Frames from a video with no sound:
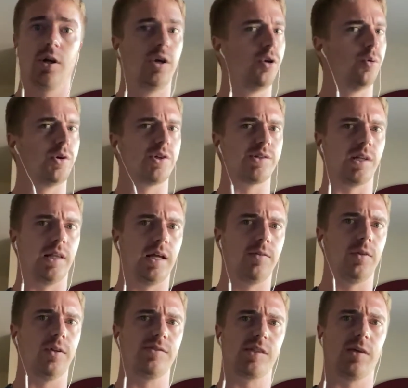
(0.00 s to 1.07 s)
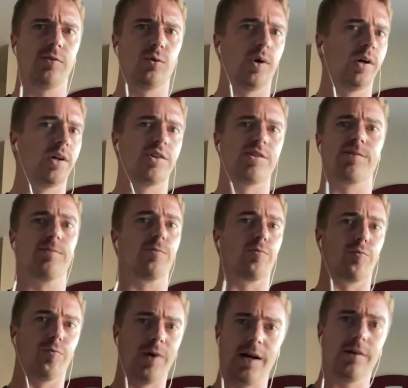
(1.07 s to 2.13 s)
which is a level of self-awareness
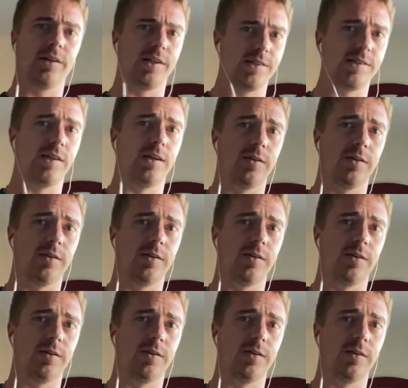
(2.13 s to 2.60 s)
rarely seen in